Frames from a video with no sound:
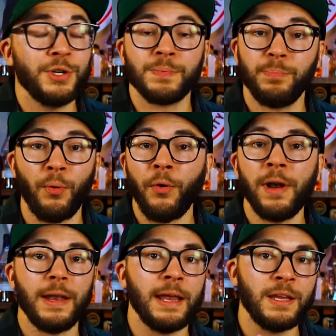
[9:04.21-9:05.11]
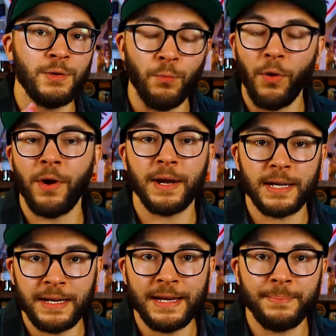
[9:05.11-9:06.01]
just pour it and you wanna
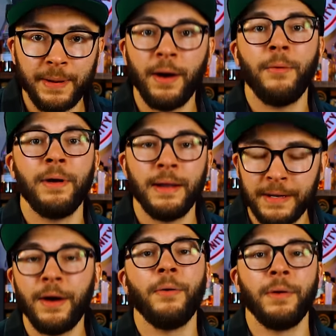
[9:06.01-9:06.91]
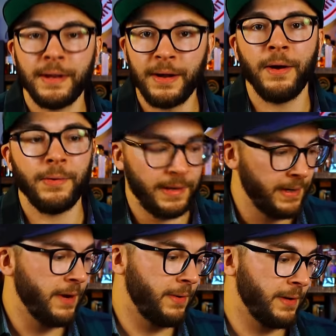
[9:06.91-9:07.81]
keep going and going and going and
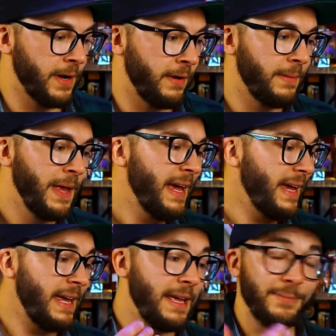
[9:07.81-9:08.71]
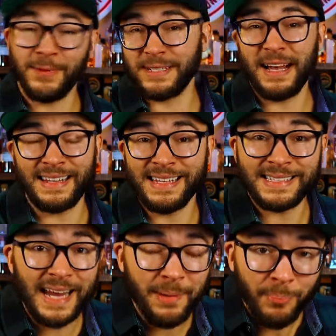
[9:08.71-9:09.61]
going and going. It was like the
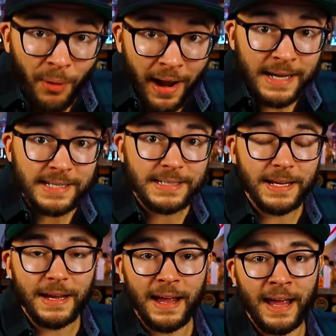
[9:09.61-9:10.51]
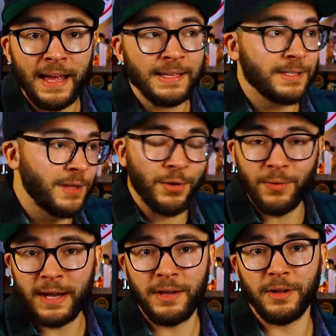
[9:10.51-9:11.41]
same price as the
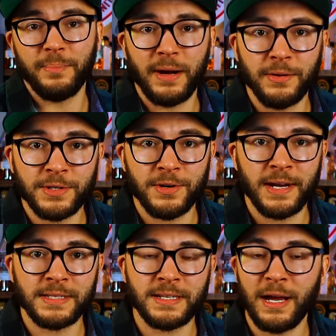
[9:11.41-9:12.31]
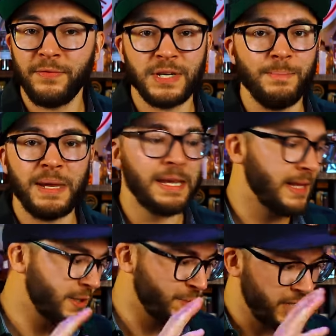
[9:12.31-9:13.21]
regular barrel strength stuff. To me,
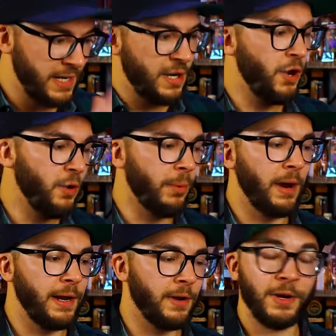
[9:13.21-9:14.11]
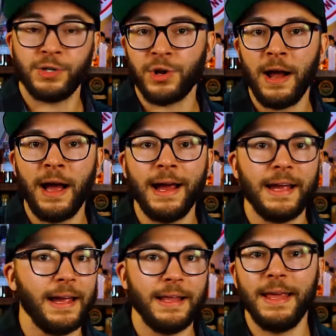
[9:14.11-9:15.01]
this was a no-brainer to
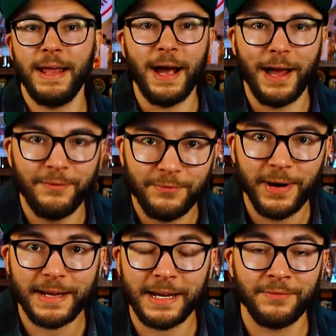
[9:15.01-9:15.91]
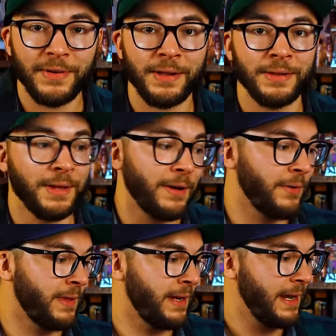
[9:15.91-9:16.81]
try, and then I freaking fell in love
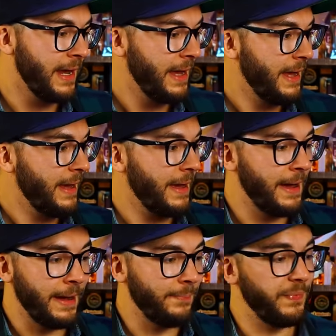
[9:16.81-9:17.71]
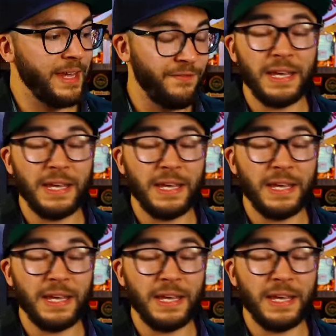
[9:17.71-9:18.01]
with it. Uh, if